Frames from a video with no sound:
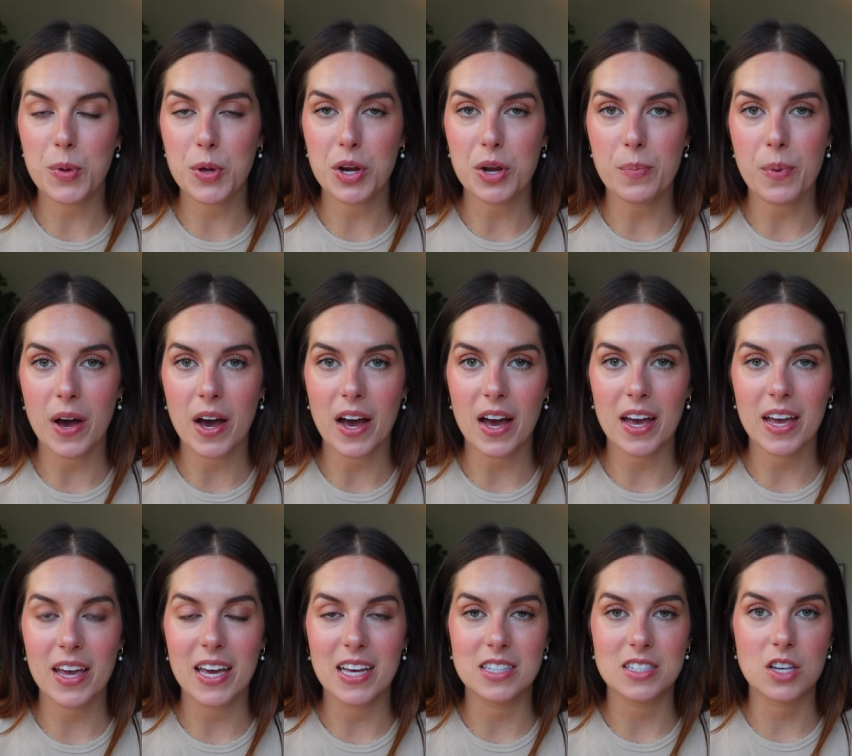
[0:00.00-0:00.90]
Beauty
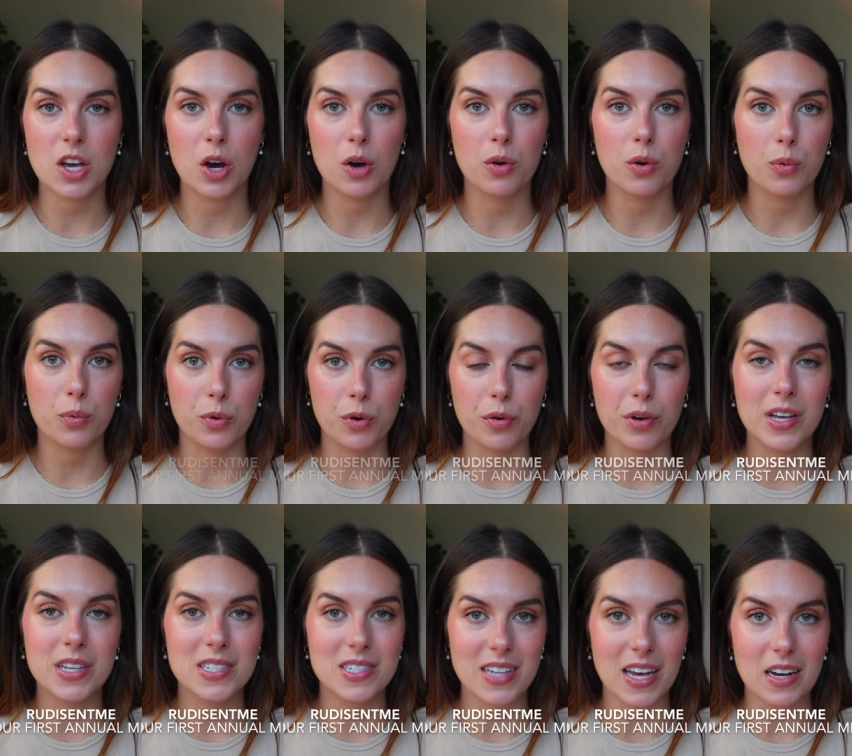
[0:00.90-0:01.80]
Pie. It's code
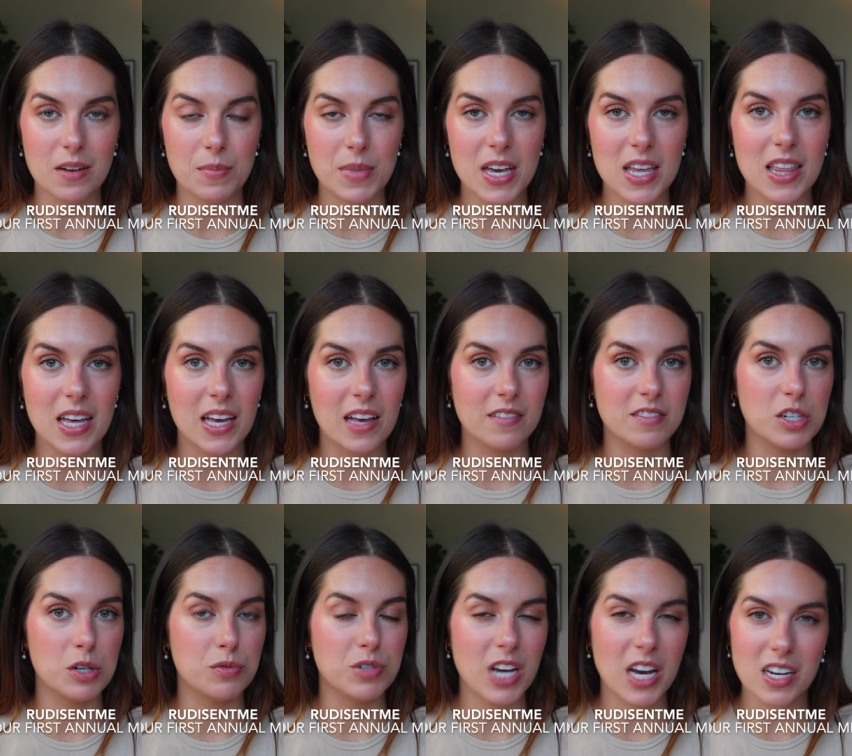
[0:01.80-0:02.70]
RudySentMe that gives
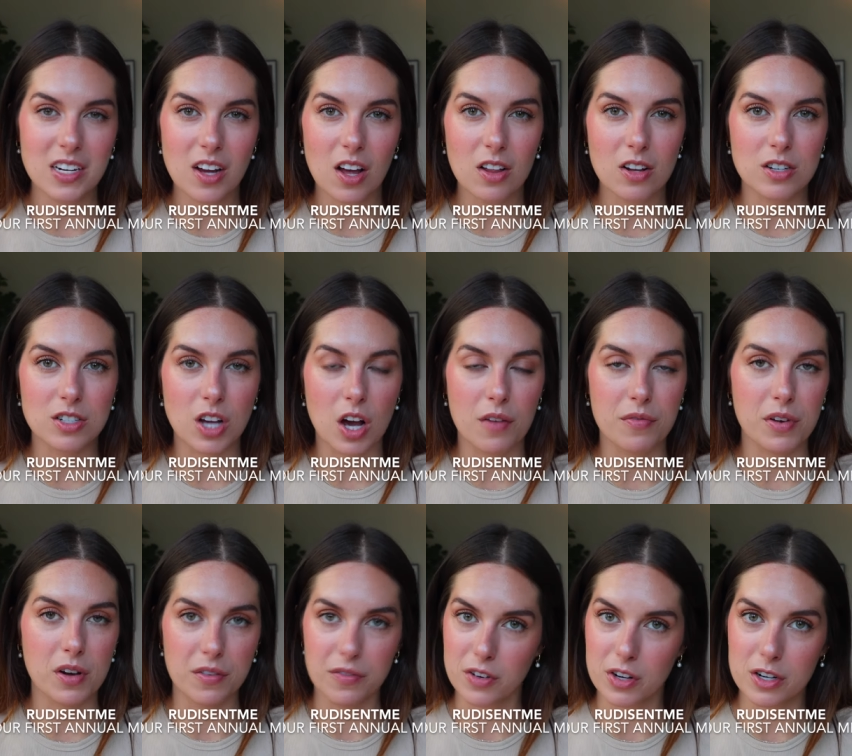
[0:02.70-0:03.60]
you $10 off
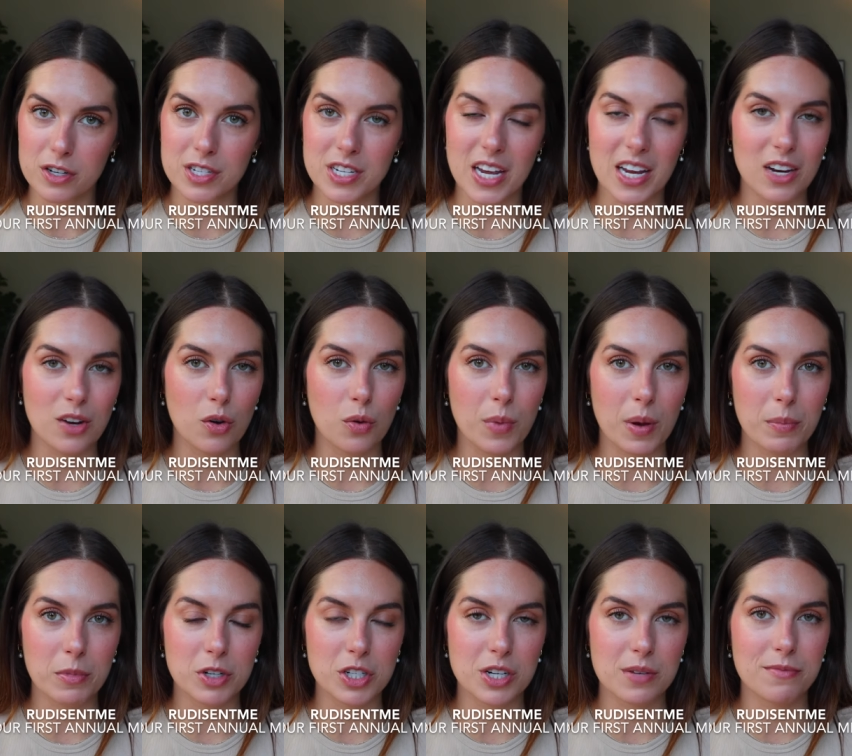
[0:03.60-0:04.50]
your first annual
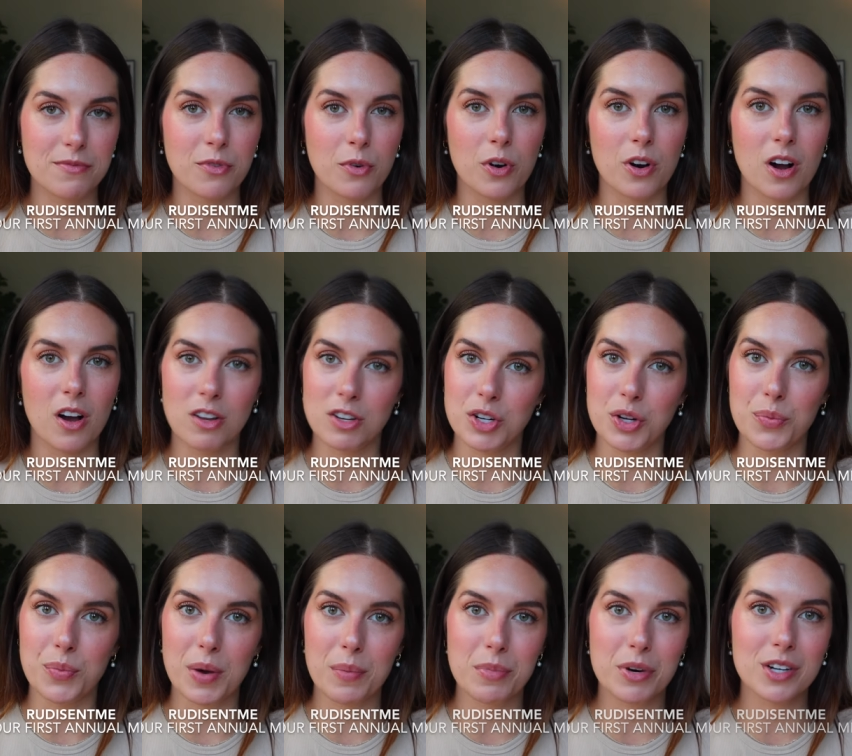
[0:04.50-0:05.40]
membership for all new
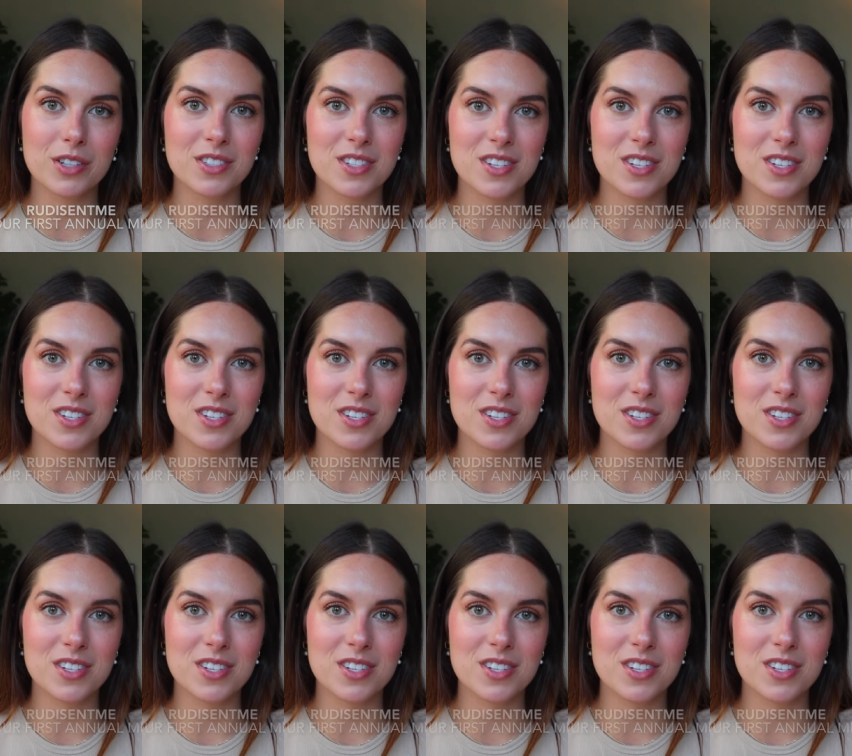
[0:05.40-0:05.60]
members.